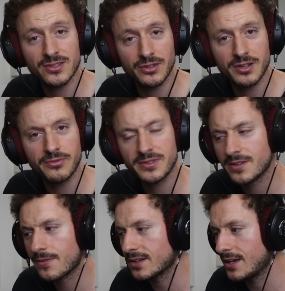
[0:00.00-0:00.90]
There are different
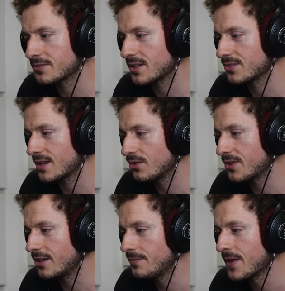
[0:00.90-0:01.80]
synth ClaV sounds out
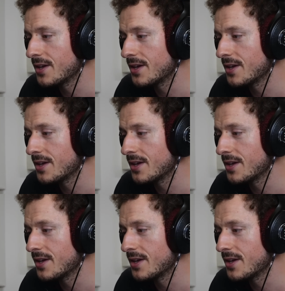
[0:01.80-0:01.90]
there.